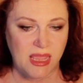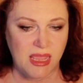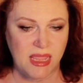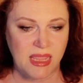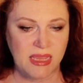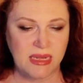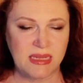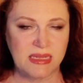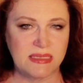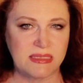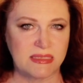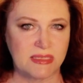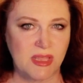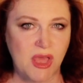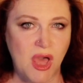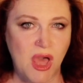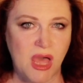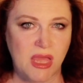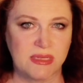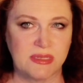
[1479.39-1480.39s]
it is
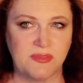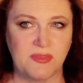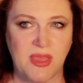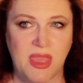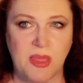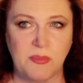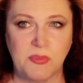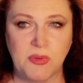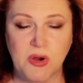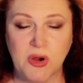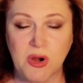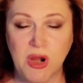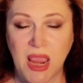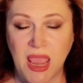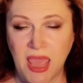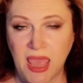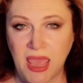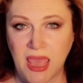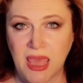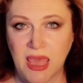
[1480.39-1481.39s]
thought that
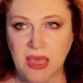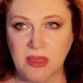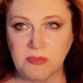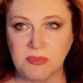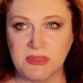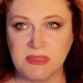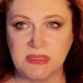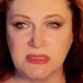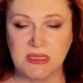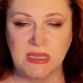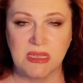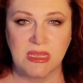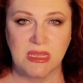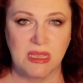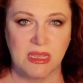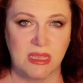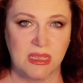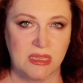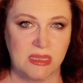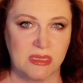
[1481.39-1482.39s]
perhaps
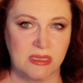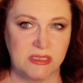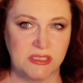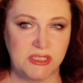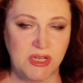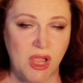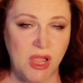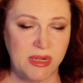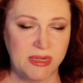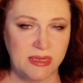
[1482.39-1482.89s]
John and